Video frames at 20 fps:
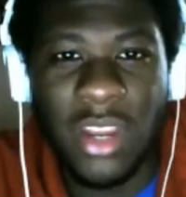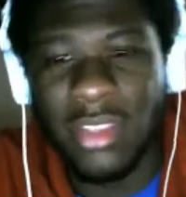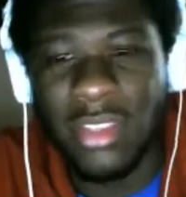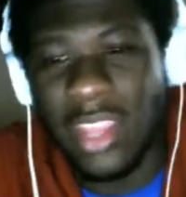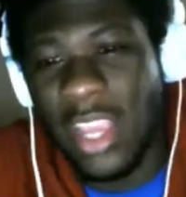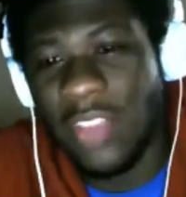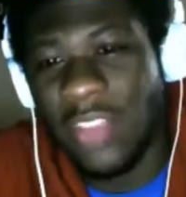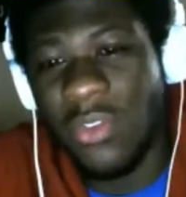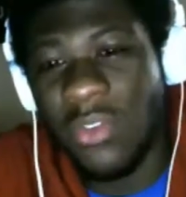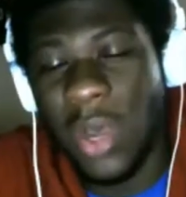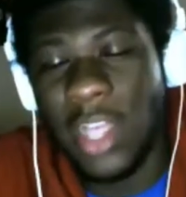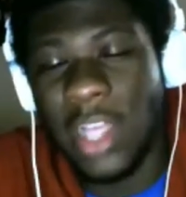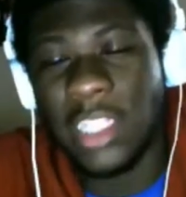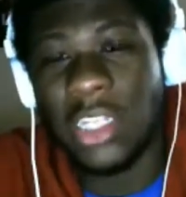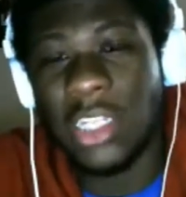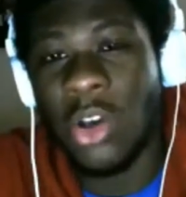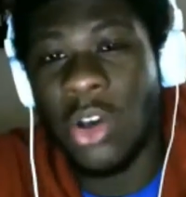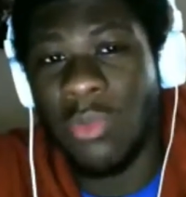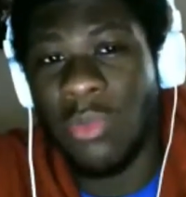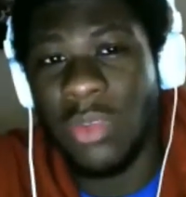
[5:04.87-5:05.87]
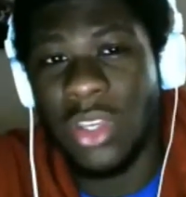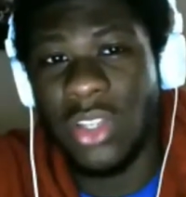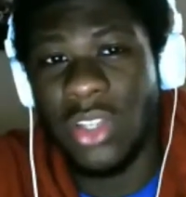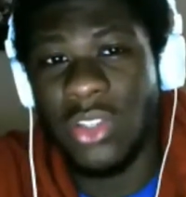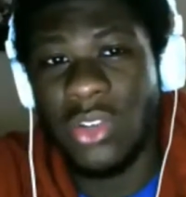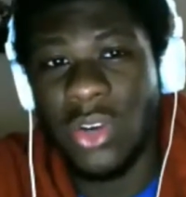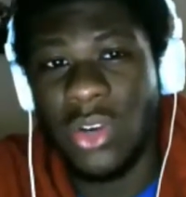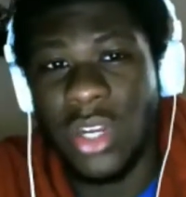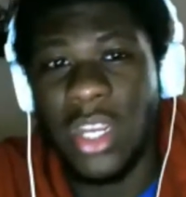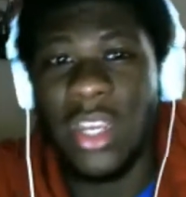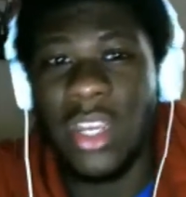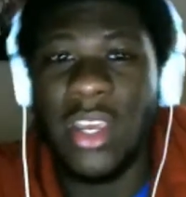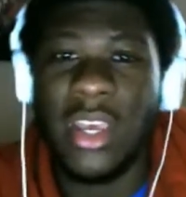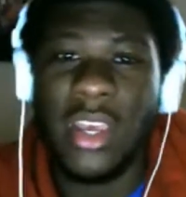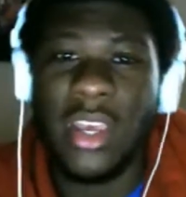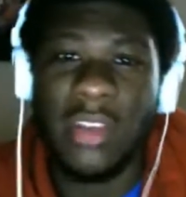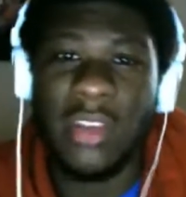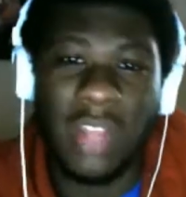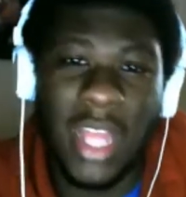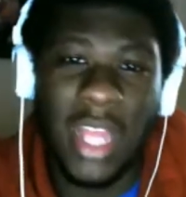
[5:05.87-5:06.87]
Thanks for watching. Hope you enjoyed it.
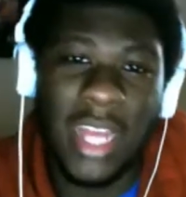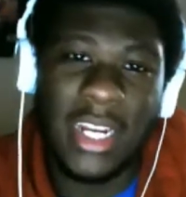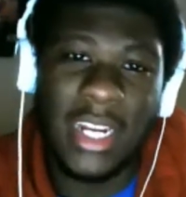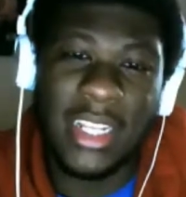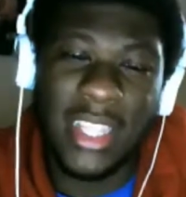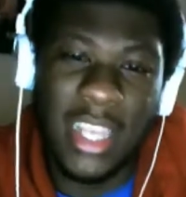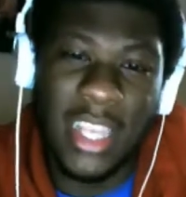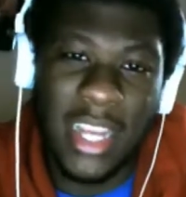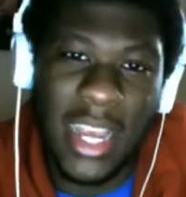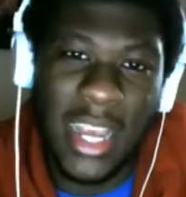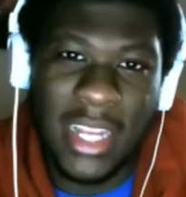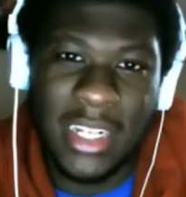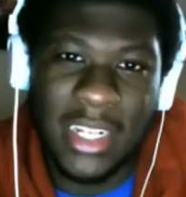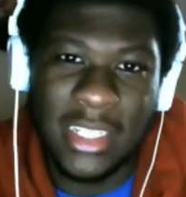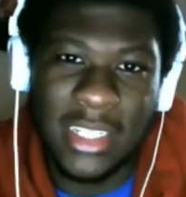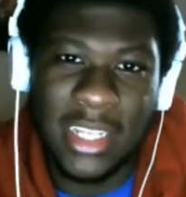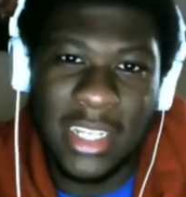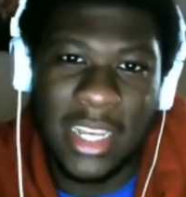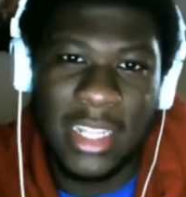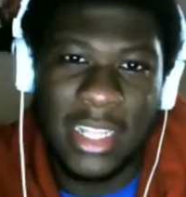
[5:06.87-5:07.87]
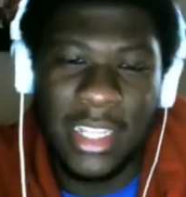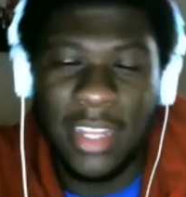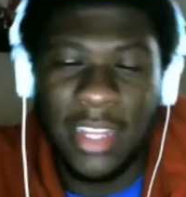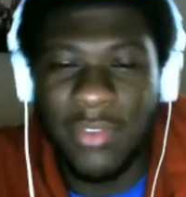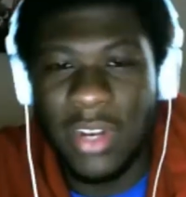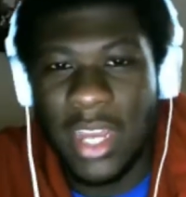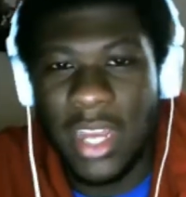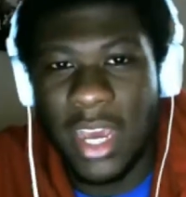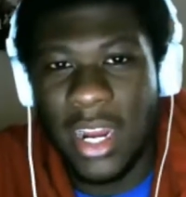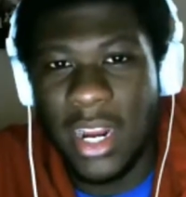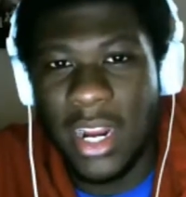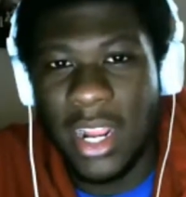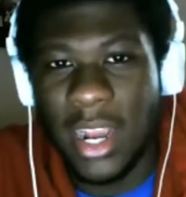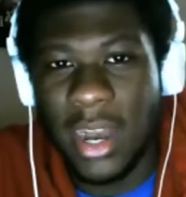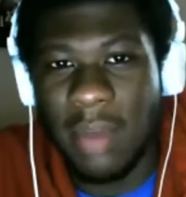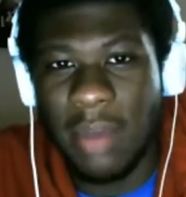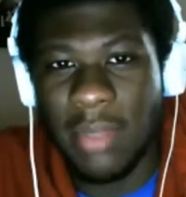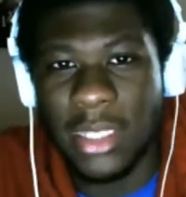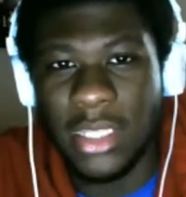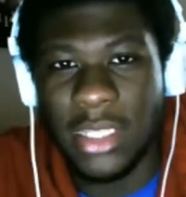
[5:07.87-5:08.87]
If you liked anything I had to say, leave it down in the
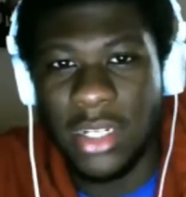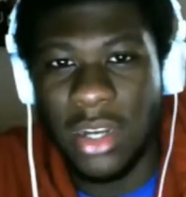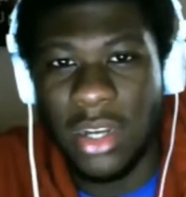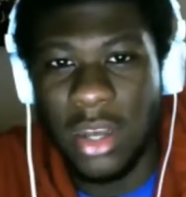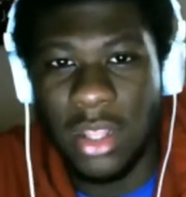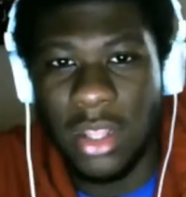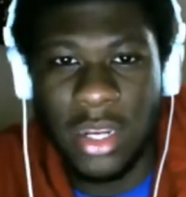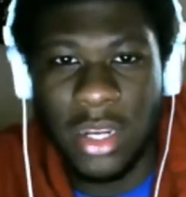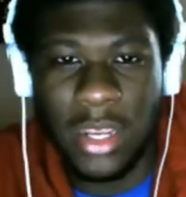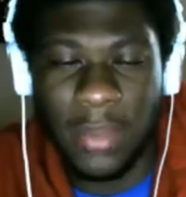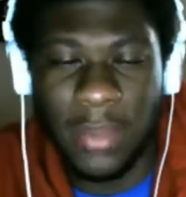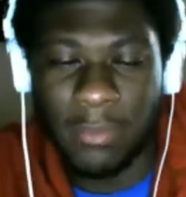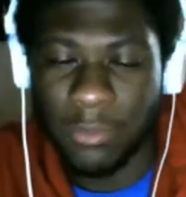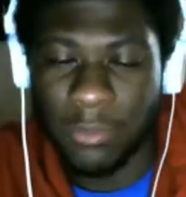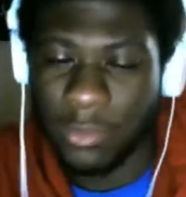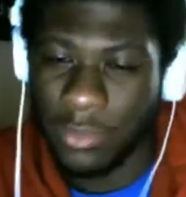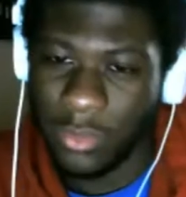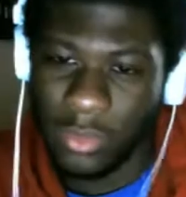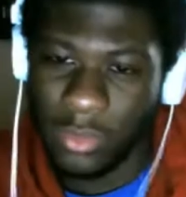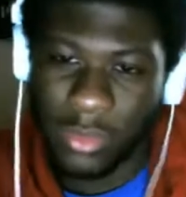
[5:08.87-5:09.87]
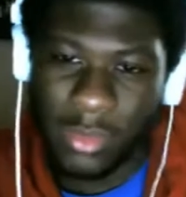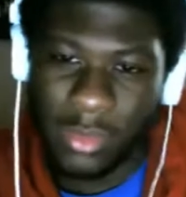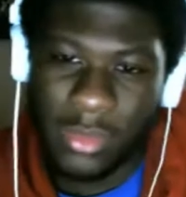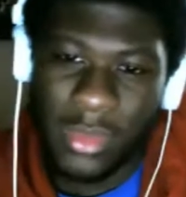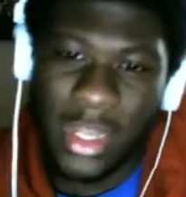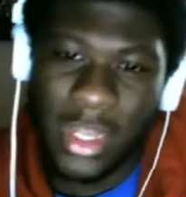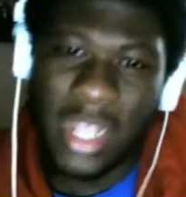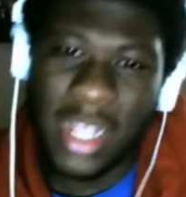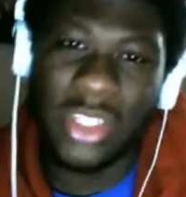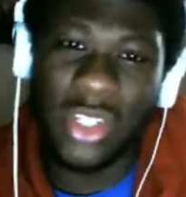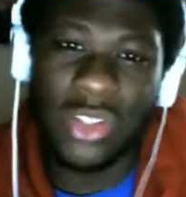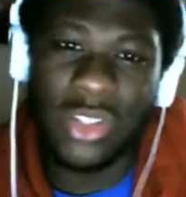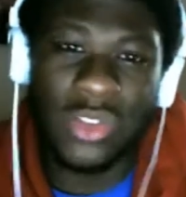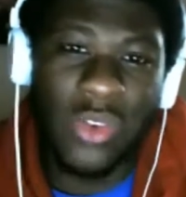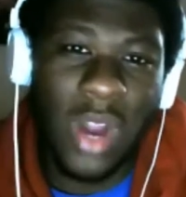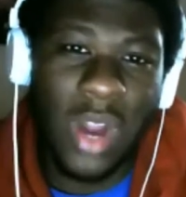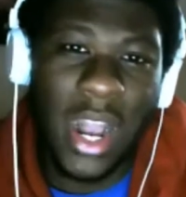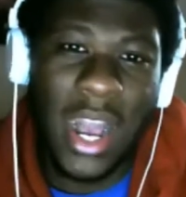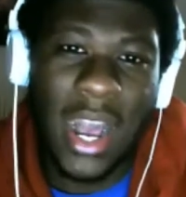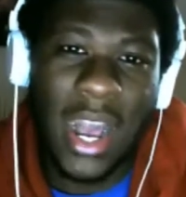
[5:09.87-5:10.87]
comments and all of that.
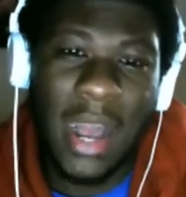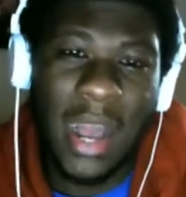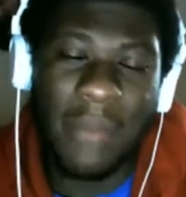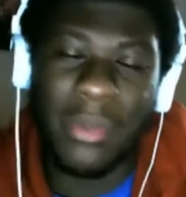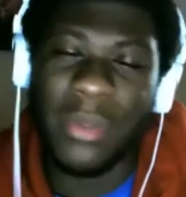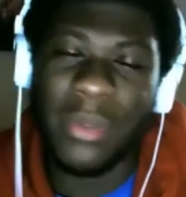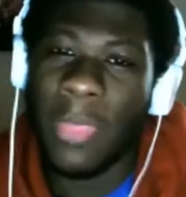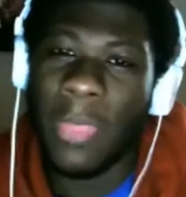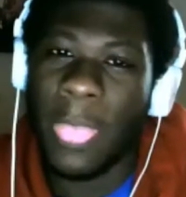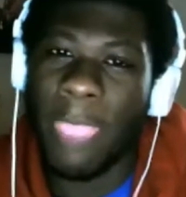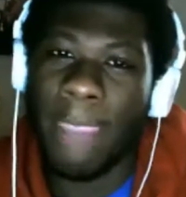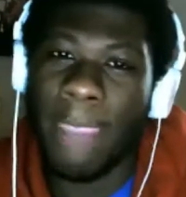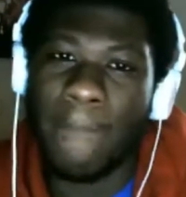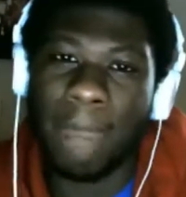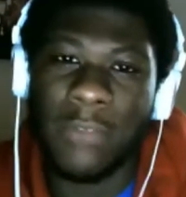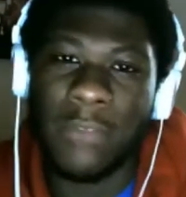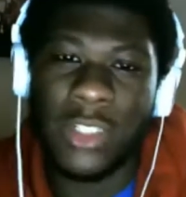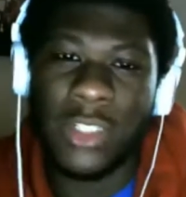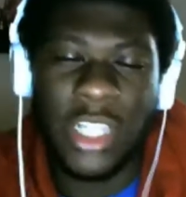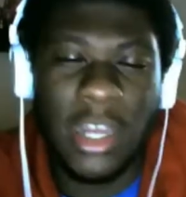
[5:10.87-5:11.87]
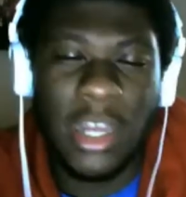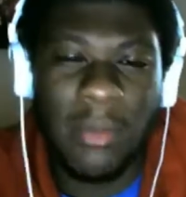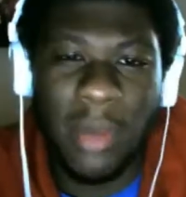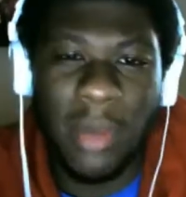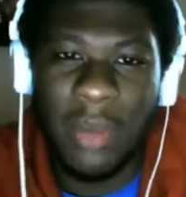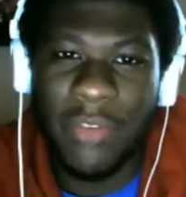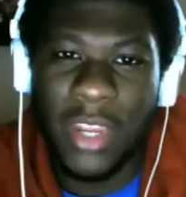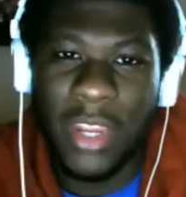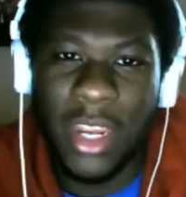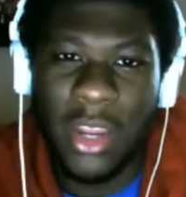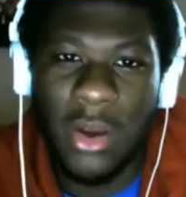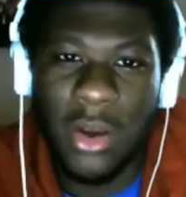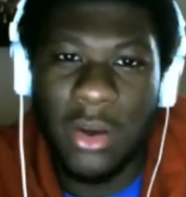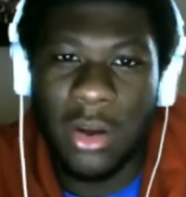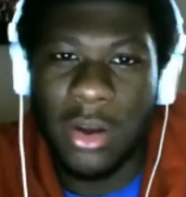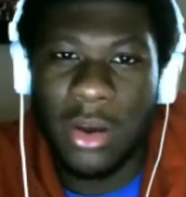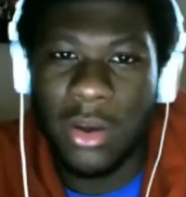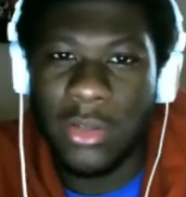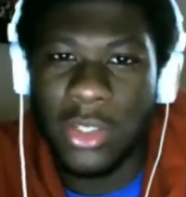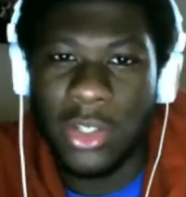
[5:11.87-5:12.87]
Subscribe, share my video on
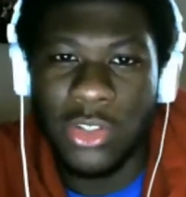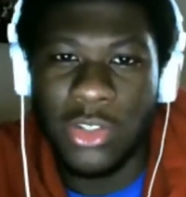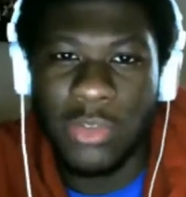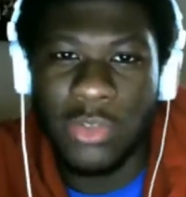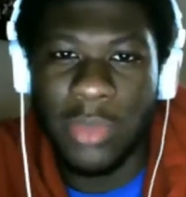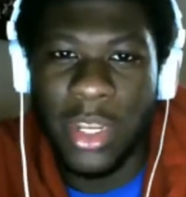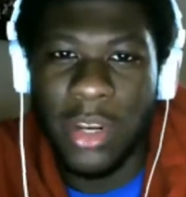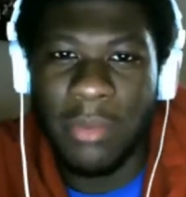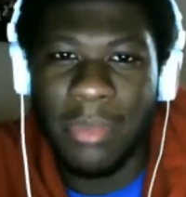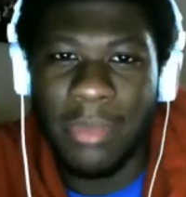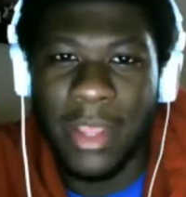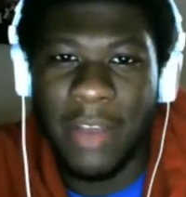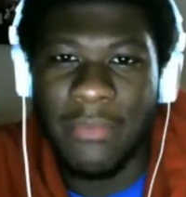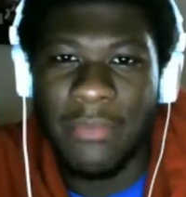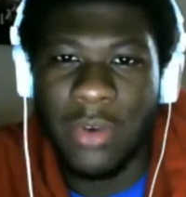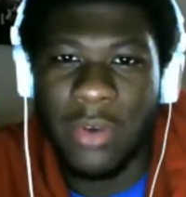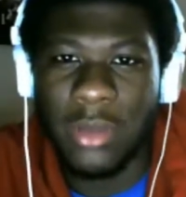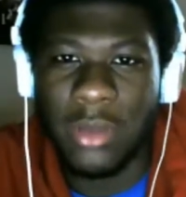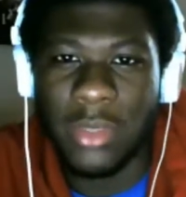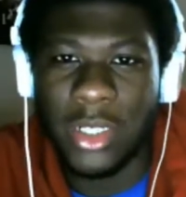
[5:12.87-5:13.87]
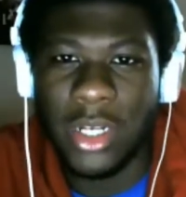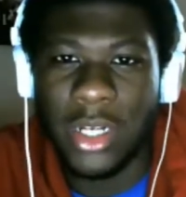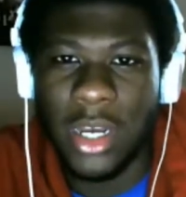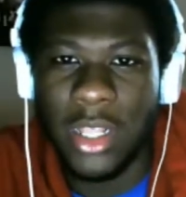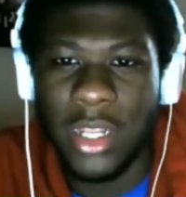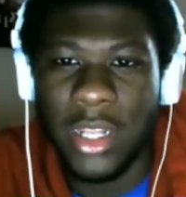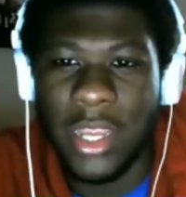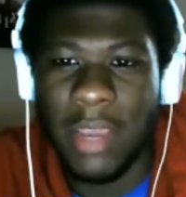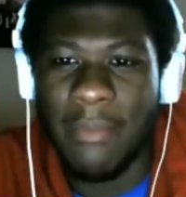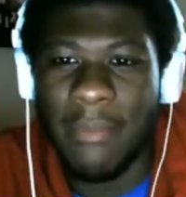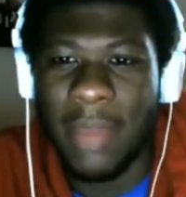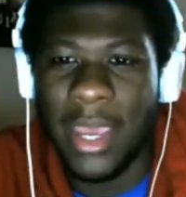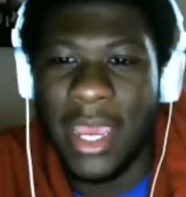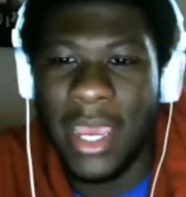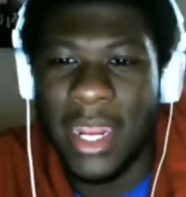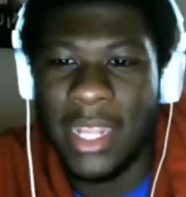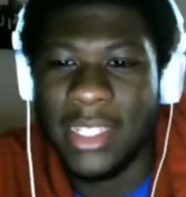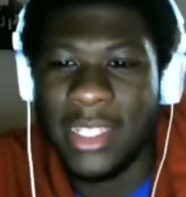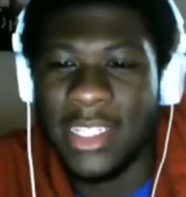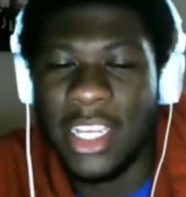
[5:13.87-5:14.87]
all social media platforms and all of that,
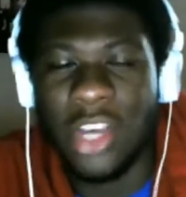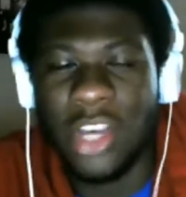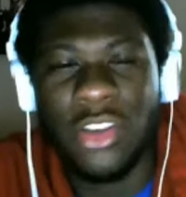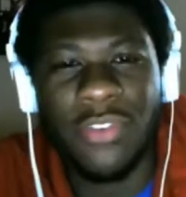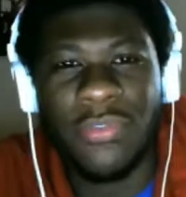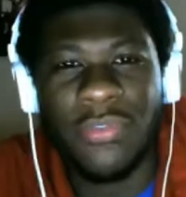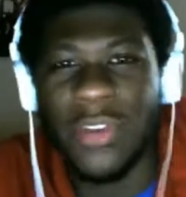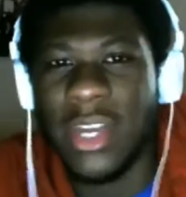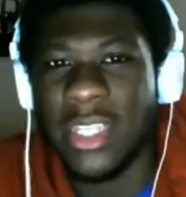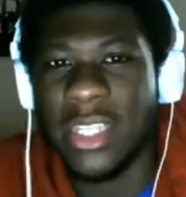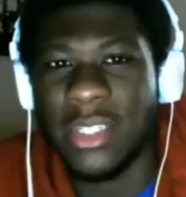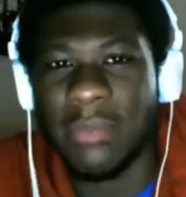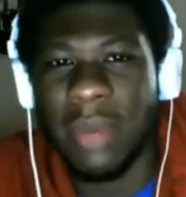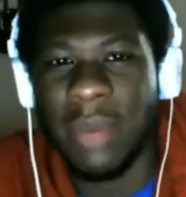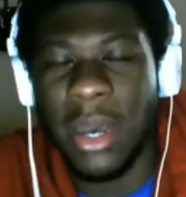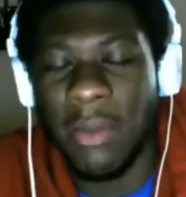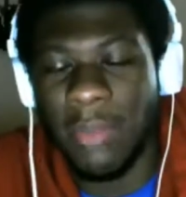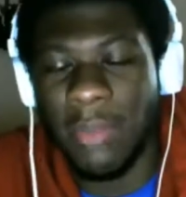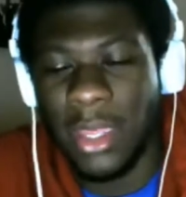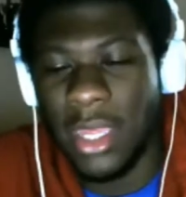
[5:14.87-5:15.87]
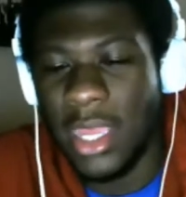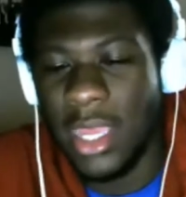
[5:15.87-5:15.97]
man. And tell your friends about me.